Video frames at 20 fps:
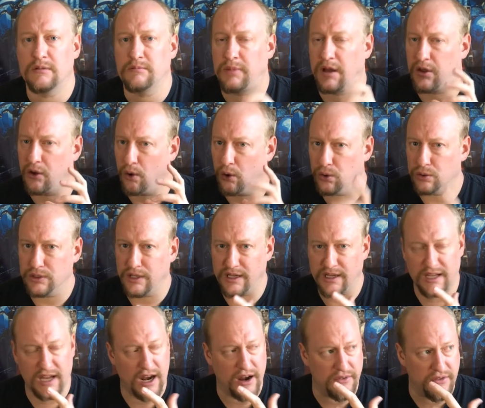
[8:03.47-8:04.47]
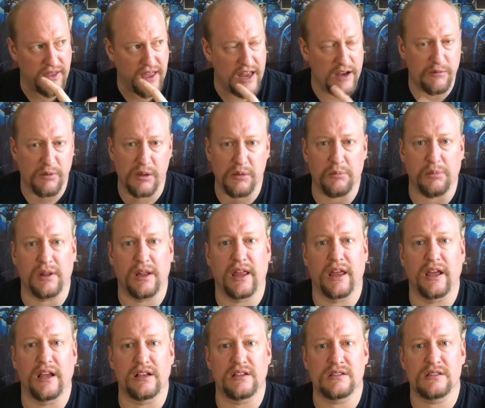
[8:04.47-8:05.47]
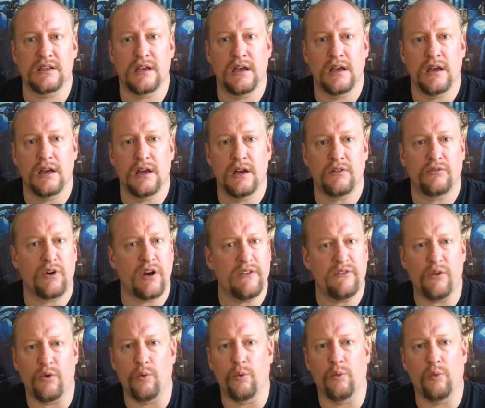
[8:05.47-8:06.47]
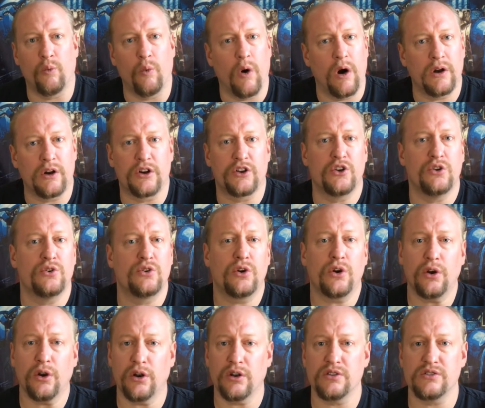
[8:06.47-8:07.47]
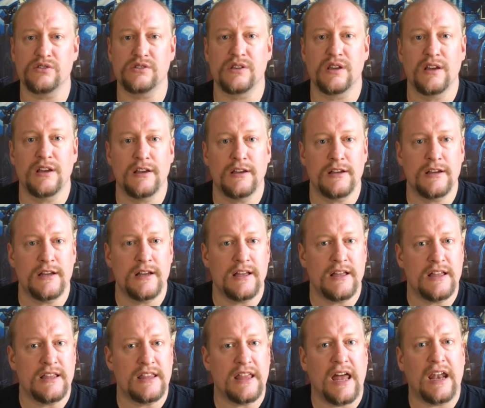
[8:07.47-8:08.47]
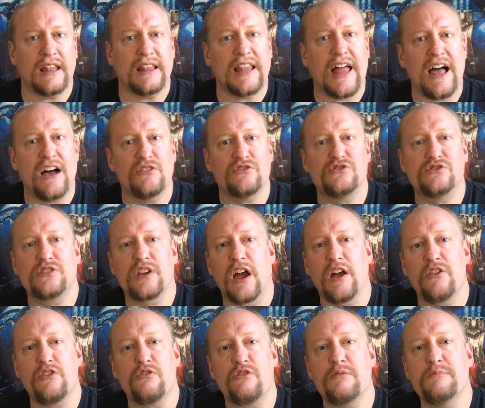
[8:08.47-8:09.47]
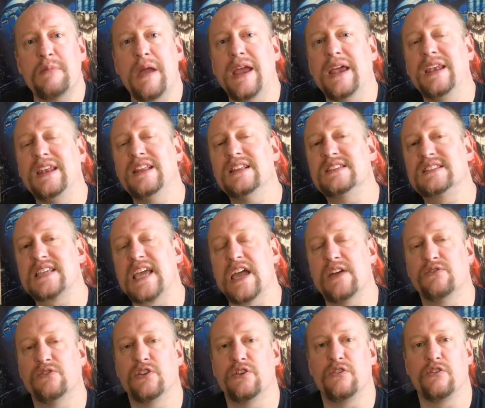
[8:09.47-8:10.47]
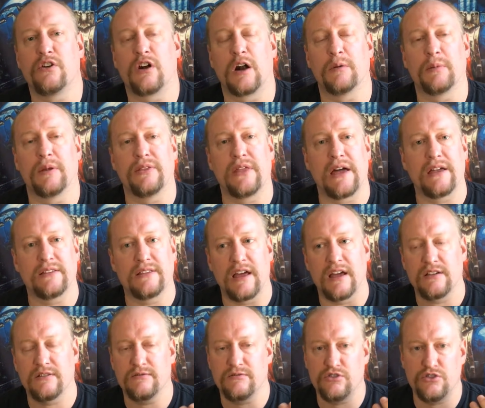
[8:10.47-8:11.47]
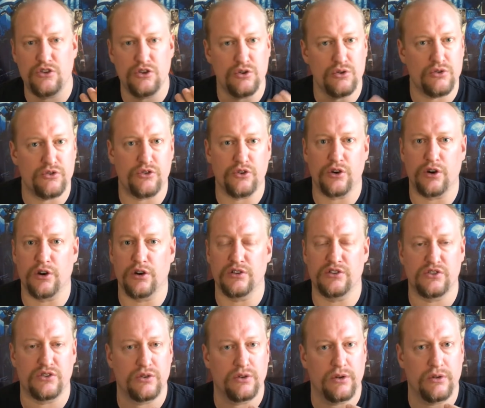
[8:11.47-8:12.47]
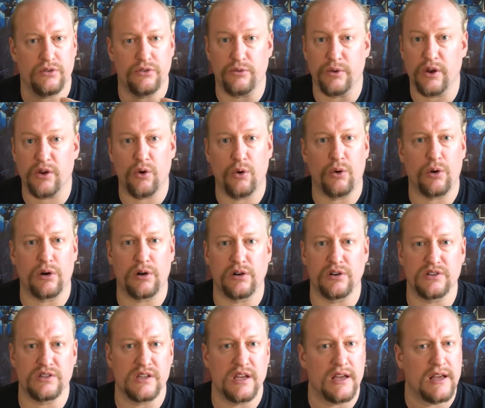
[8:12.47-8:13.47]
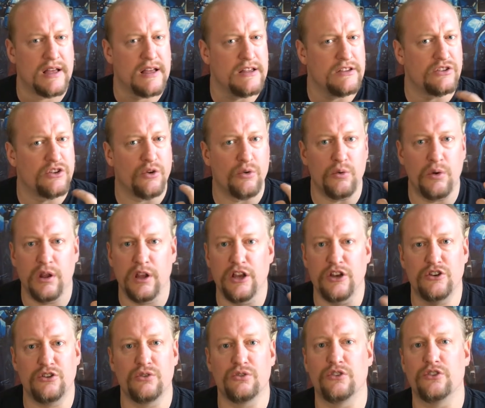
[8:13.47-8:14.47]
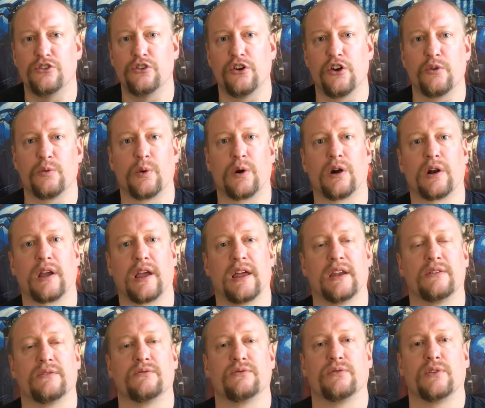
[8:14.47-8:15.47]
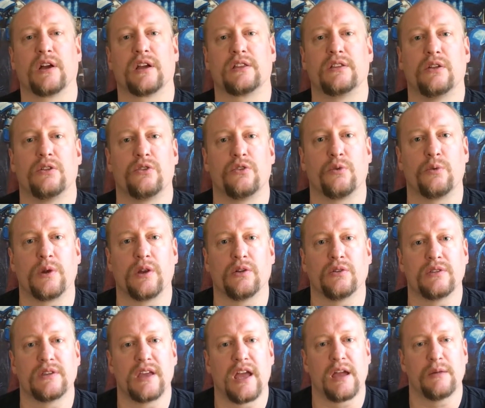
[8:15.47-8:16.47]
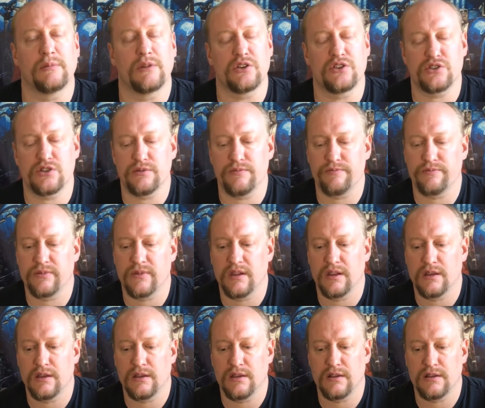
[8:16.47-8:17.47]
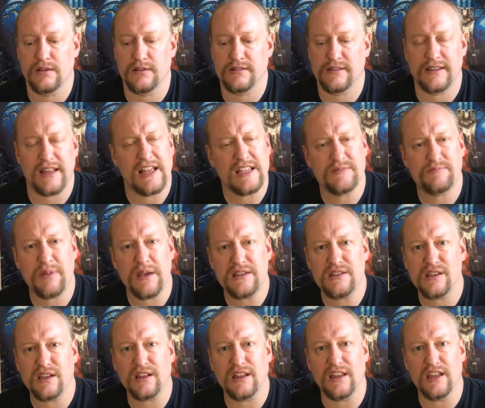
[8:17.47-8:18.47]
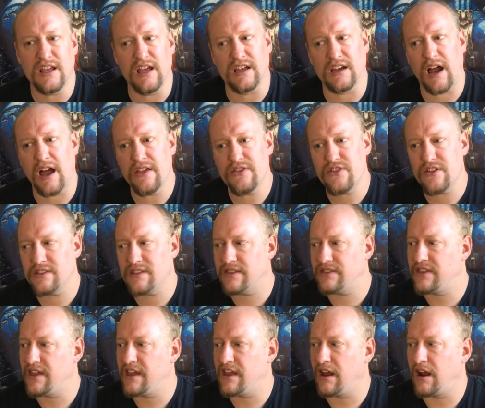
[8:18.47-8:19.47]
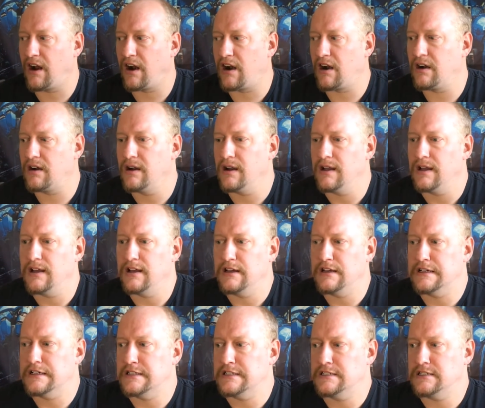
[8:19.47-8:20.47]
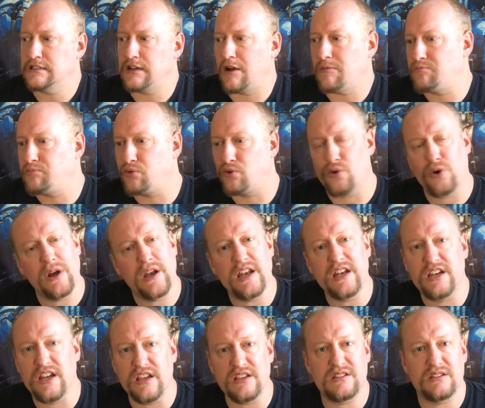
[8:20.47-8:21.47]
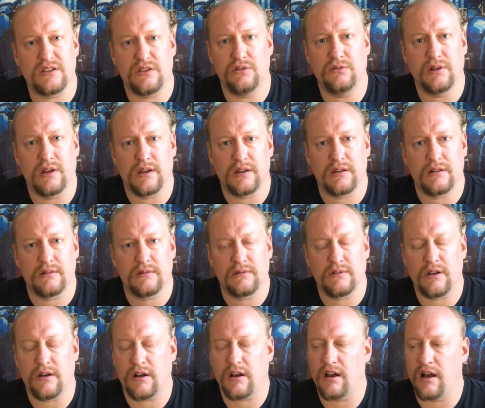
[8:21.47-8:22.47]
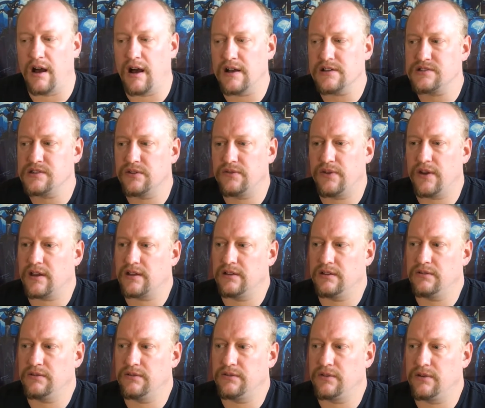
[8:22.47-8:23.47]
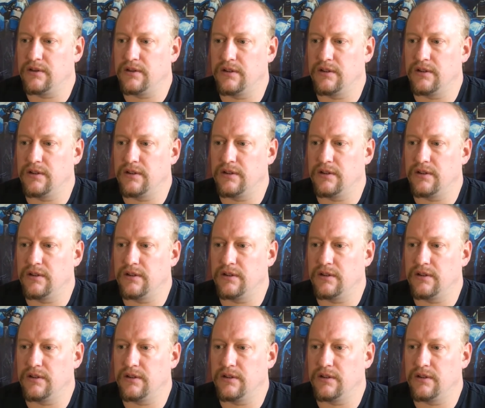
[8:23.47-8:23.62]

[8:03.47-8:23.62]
By holding kind of the enemy in place for even 1 or 2 turns, that allows kind of the remaining Skaven of your army, that 2/3 to 3/4, to really do the dirty work and inflict the real damage. So that's basically it. I think that they are a pretty decent unit. They're cost effective.